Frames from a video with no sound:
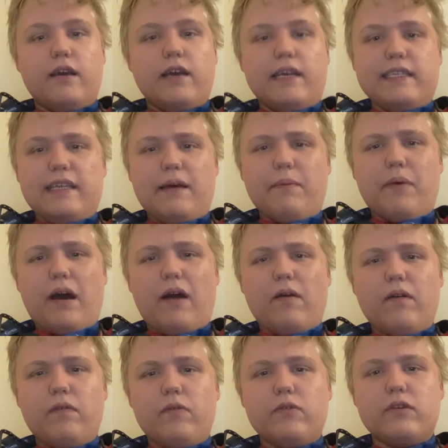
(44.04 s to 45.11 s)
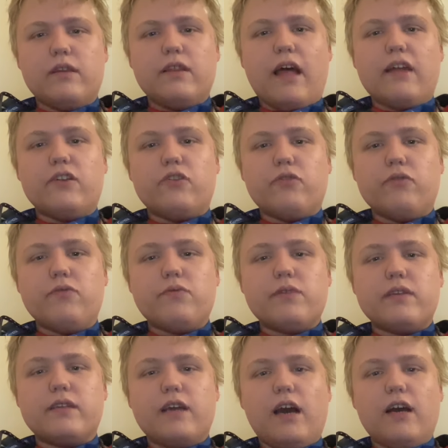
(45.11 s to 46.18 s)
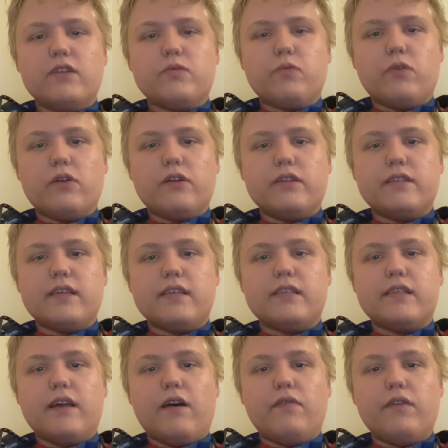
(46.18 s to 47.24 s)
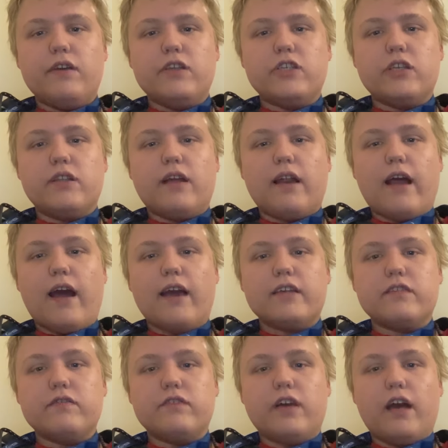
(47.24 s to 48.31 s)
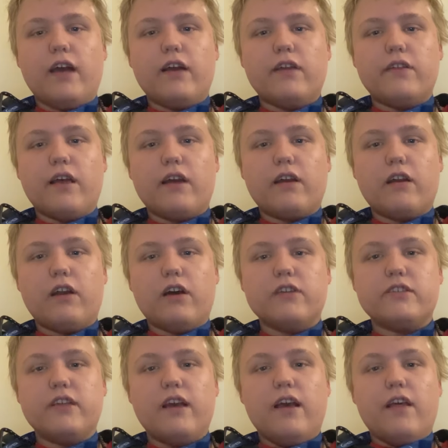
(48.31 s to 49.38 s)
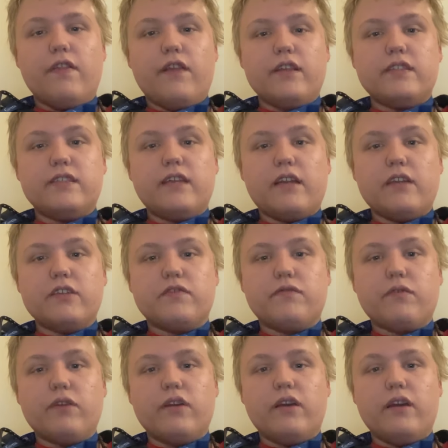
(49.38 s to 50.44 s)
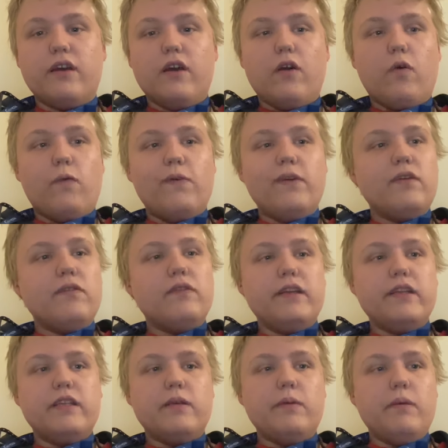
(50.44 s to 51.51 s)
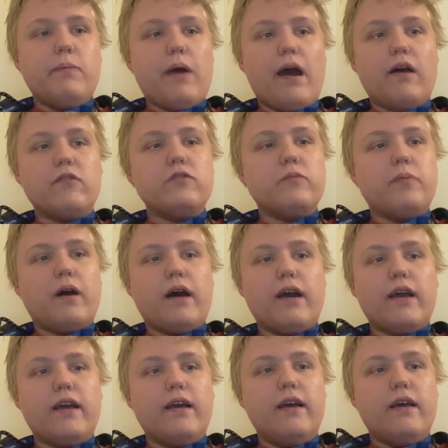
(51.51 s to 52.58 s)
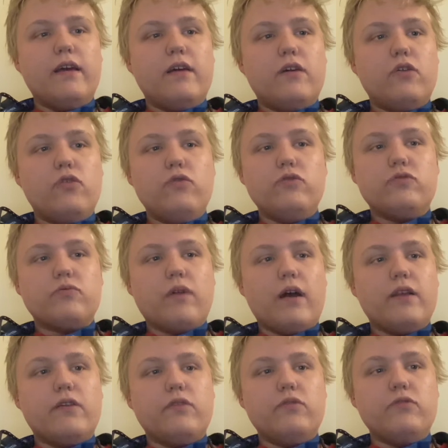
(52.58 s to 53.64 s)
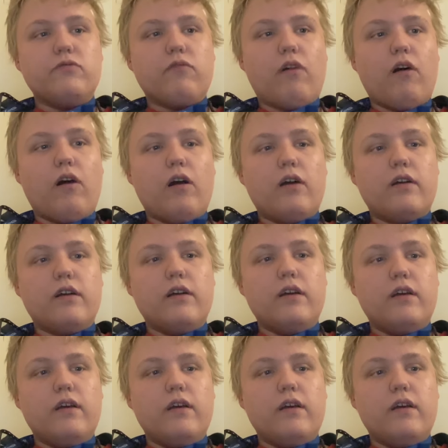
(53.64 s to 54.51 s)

Isn't that powerful? That truth is God's word. It's that salvation, that act of dying on that cross that set us free. We don't need to be bound by who's right, who's wrong.